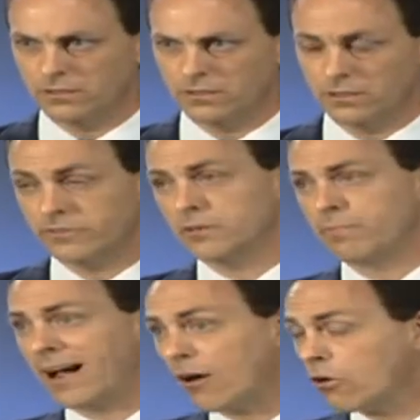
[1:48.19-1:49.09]
a very
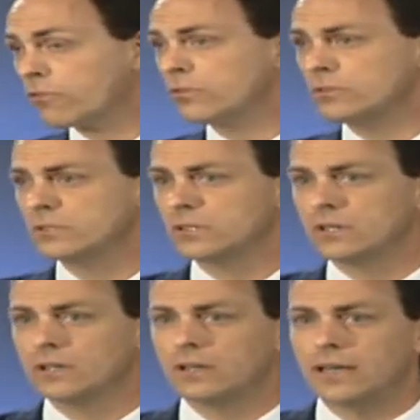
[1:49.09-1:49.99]
powerful
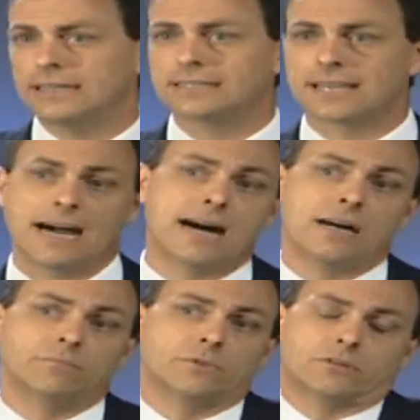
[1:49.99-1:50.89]
and at
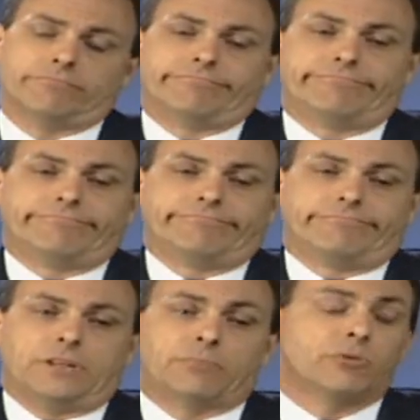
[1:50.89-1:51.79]
times
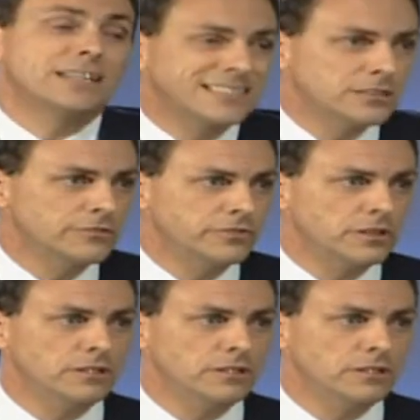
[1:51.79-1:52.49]
oppressive,